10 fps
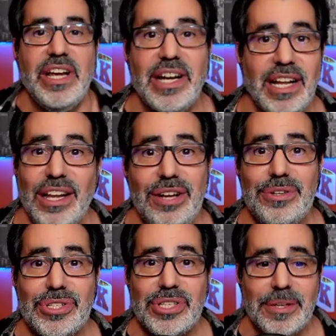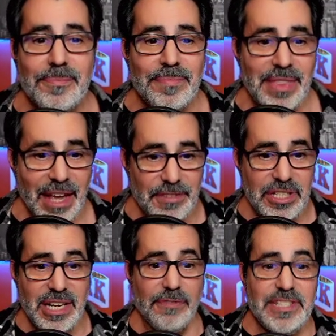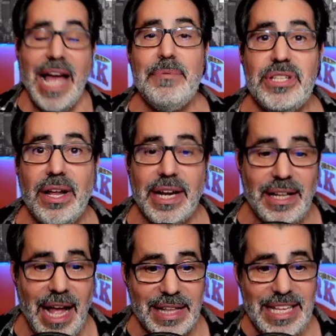you're going to lose if there's enough time still on the clock.